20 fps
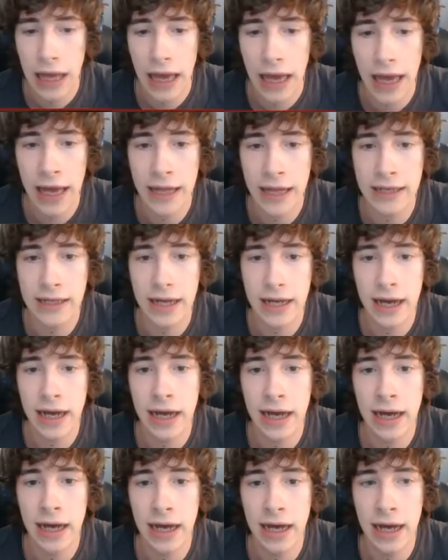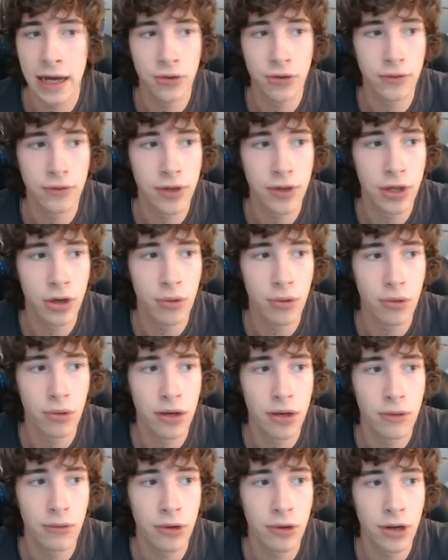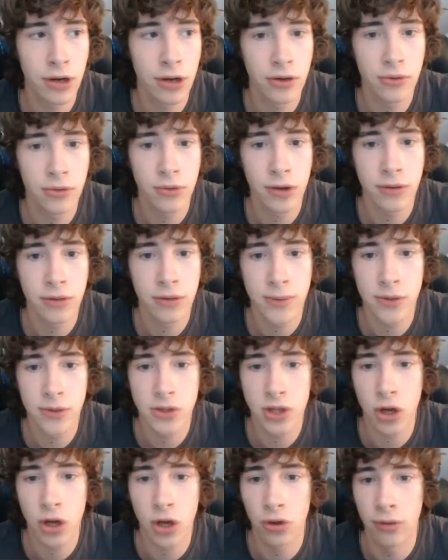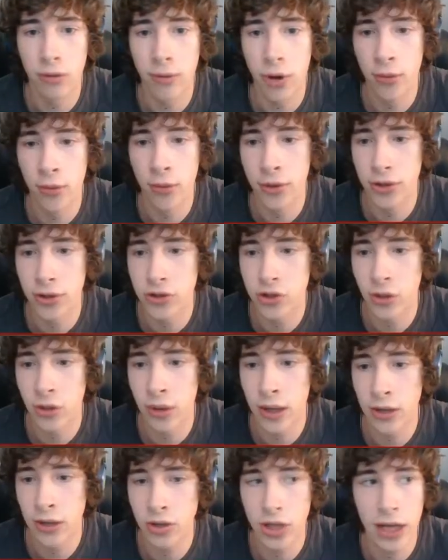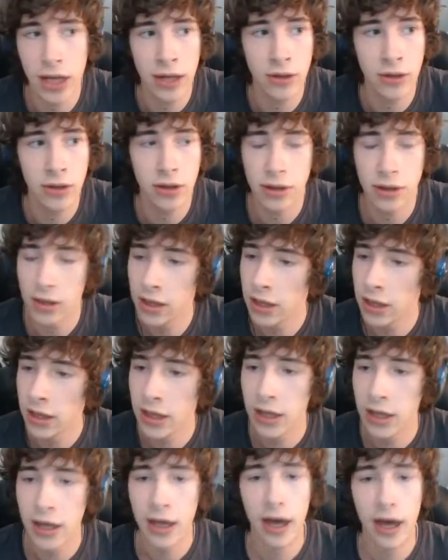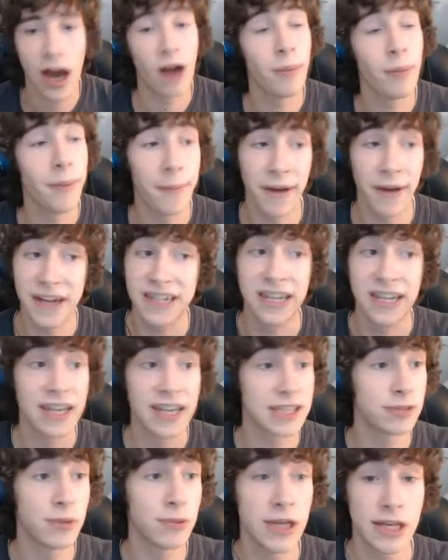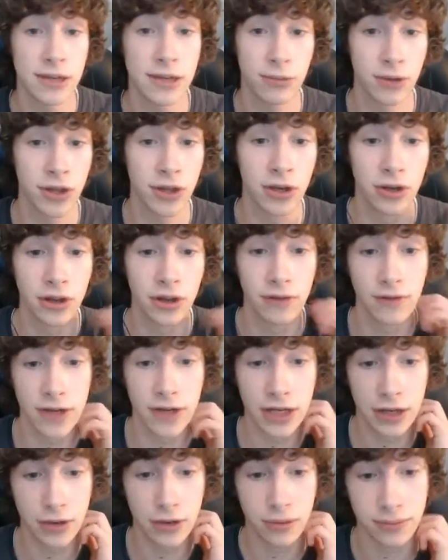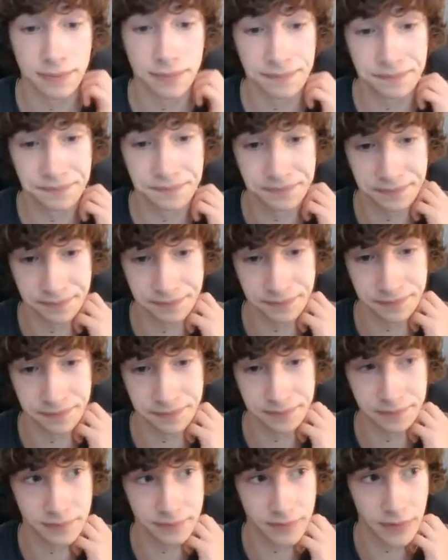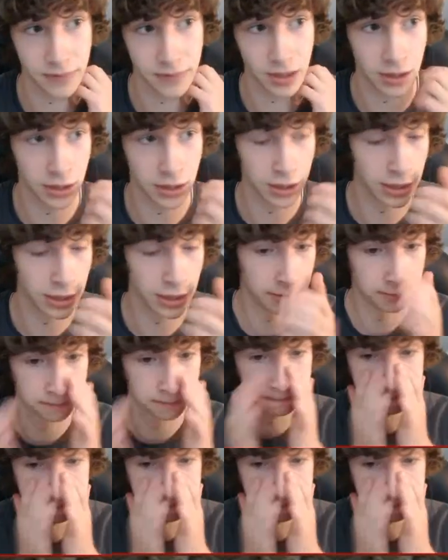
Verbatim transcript: And I, I don't really know where, where where I'm supposed to go at the moment, so I'll, I'll, I'll be back next week with another video. Um,